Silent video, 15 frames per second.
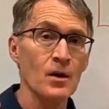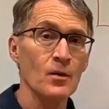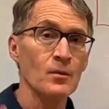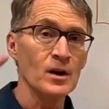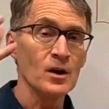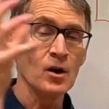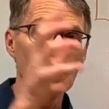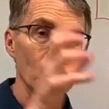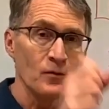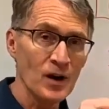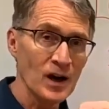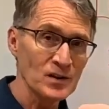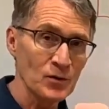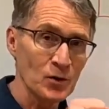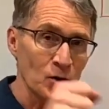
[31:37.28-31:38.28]
we go from
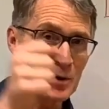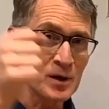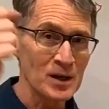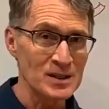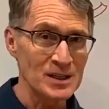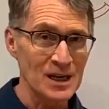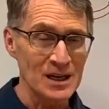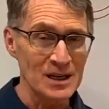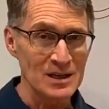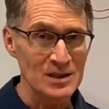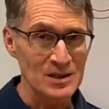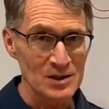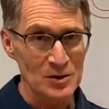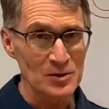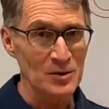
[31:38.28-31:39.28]
phosphocreatine
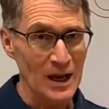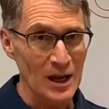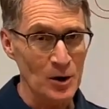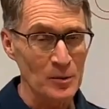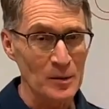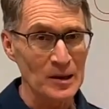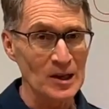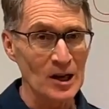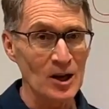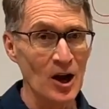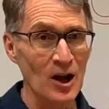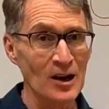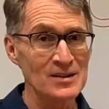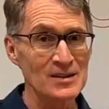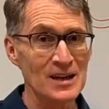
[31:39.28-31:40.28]
to anaerobic
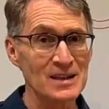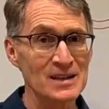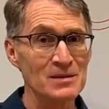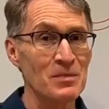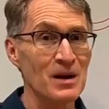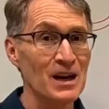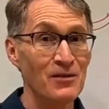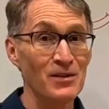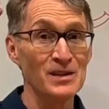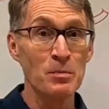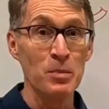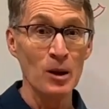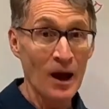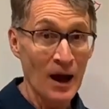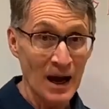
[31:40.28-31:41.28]
glycolysis, but if it's
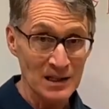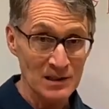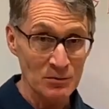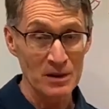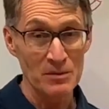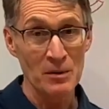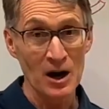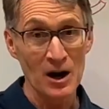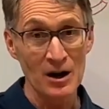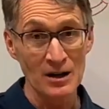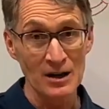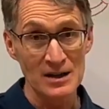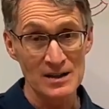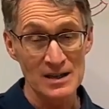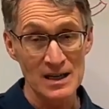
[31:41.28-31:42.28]
blocked with
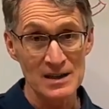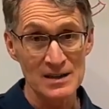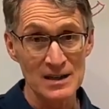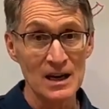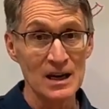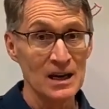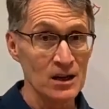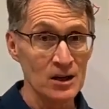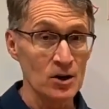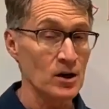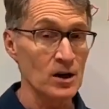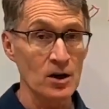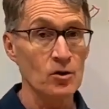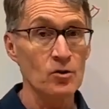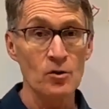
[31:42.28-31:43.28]
McArdle disease, you're
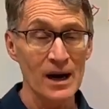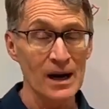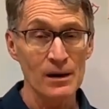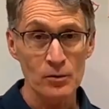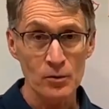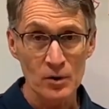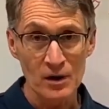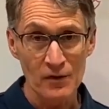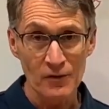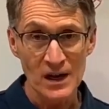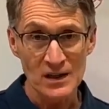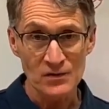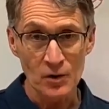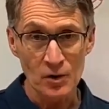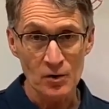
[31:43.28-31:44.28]
going to crank through your
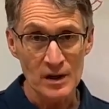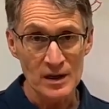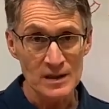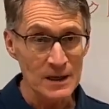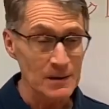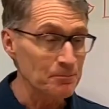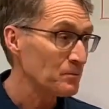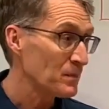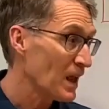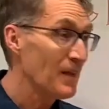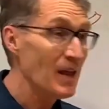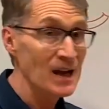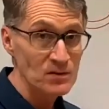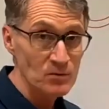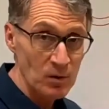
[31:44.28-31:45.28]
phosphocreatine. And
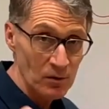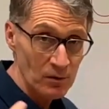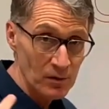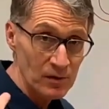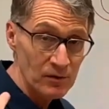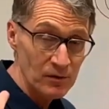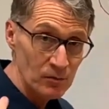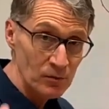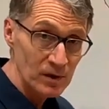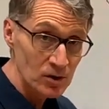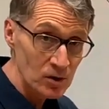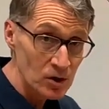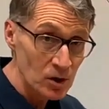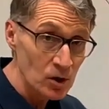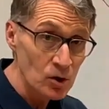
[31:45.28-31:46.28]
that's what we
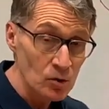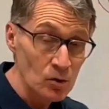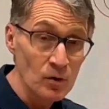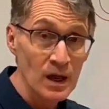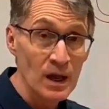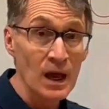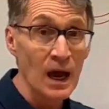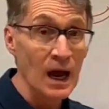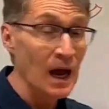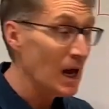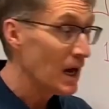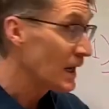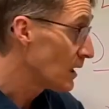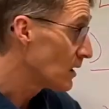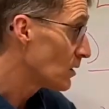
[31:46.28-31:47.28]
knew
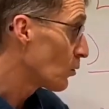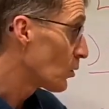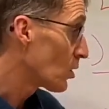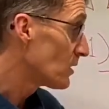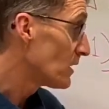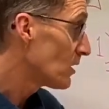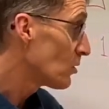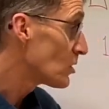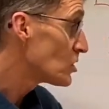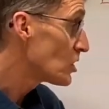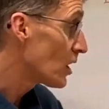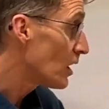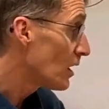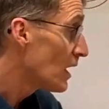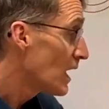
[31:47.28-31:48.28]
in the world
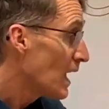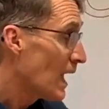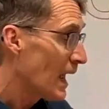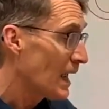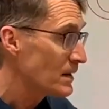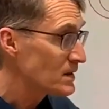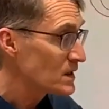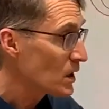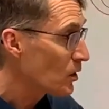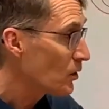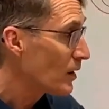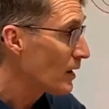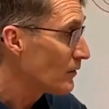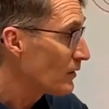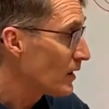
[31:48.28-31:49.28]
literature. And so